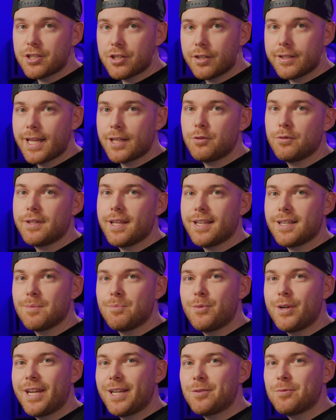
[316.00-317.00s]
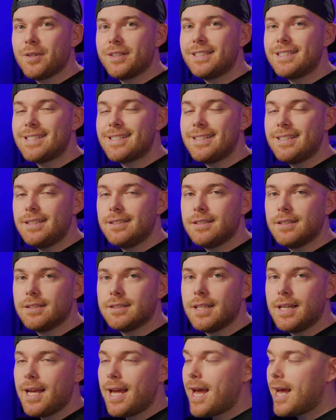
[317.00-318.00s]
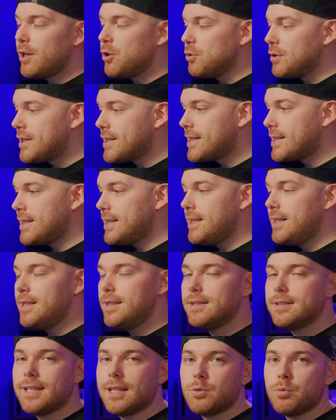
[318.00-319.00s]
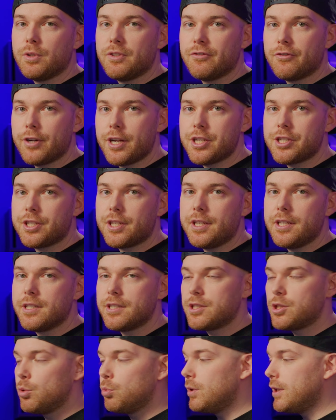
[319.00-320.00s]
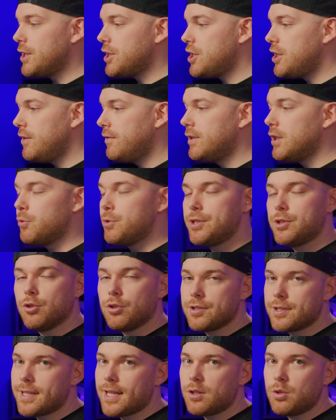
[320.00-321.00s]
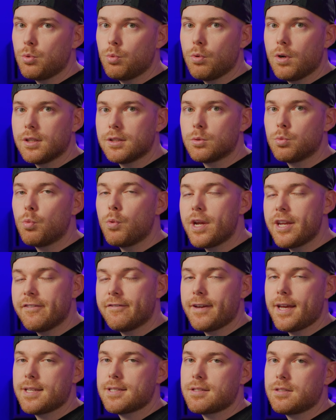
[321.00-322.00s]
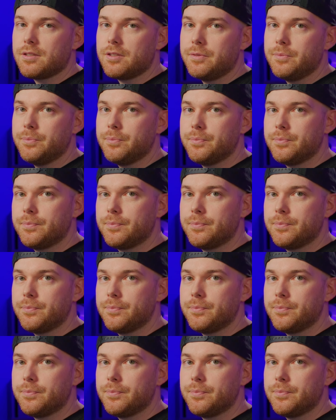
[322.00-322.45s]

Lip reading: sure that you take a break when it's needed, and you'll see that with fresh ears, you will achieve the results that you want way faster.